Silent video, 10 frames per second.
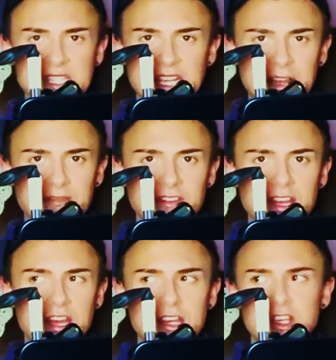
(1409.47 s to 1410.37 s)
Like, I
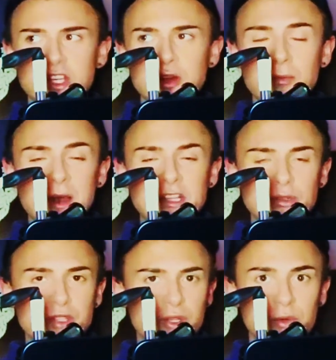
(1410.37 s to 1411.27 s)
might do
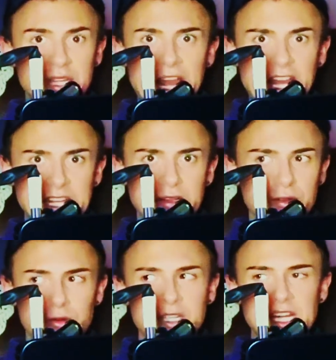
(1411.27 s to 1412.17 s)
two a day or
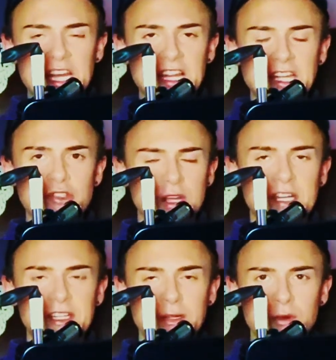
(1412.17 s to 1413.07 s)
three a day, like trying
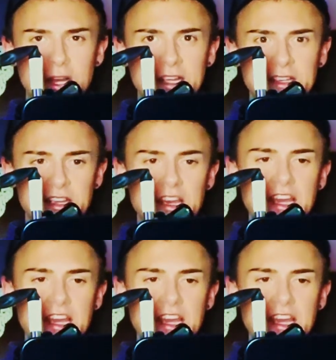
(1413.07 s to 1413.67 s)
to get it right.